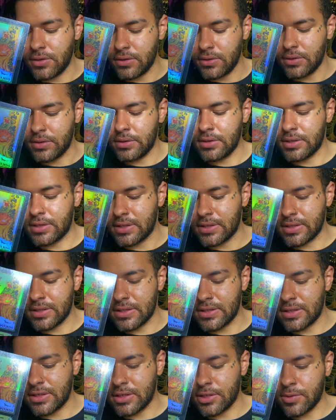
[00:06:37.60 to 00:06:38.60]
this is a
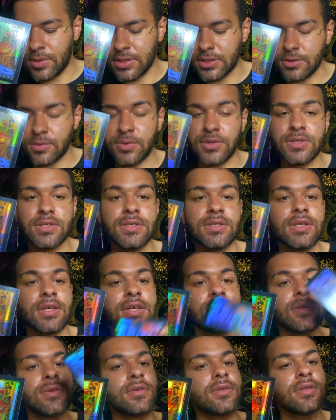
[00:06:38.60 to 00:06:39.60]
situation where it's just
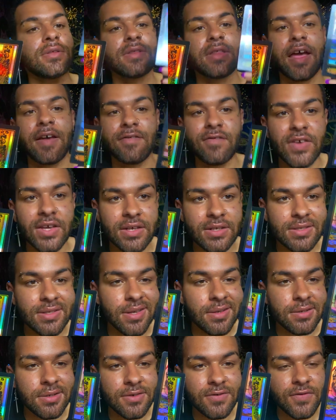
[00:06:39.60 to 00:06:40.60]
like that phase
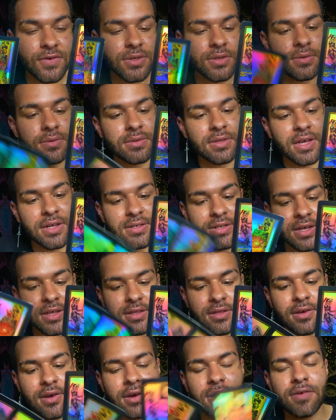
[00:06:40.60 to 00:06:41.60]
ended for you, that death
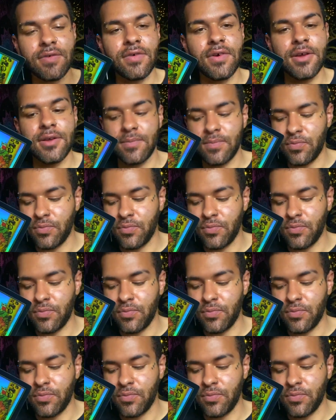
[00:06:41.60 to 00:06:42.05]
card, right?